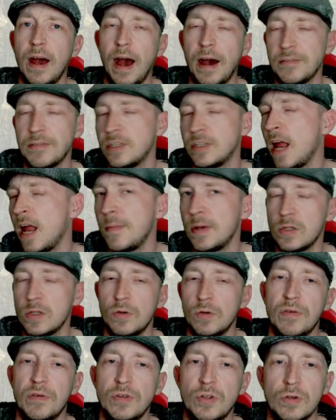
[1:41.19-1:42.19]
after the enemy's
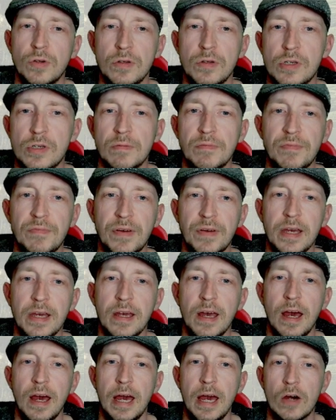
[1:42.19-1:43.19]
all done something,
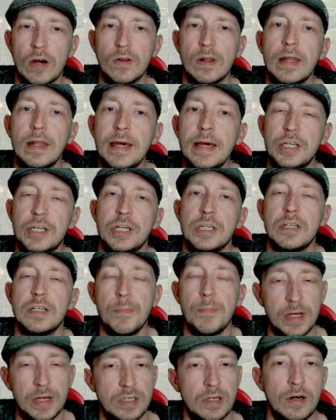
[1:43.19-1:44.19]
it unleashes the
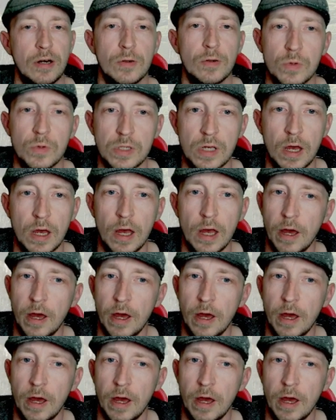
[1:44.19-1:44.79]
missiles.